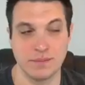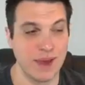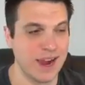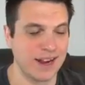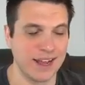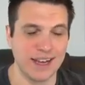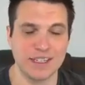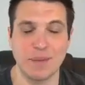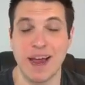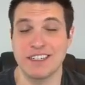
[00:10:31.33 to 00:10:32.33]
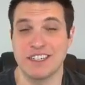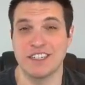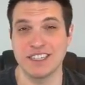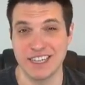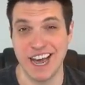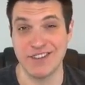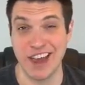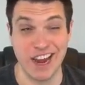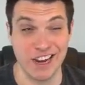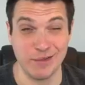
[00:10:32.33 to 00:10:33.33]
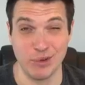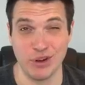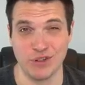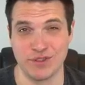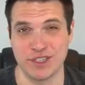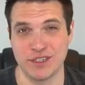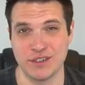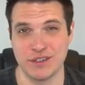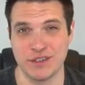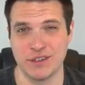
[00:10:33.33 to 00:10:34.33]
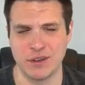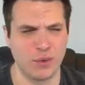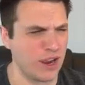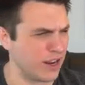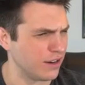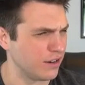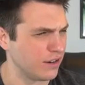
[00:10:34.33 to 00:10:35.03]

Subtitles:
Man, I guess Mike just doesn't have any moves. Wait.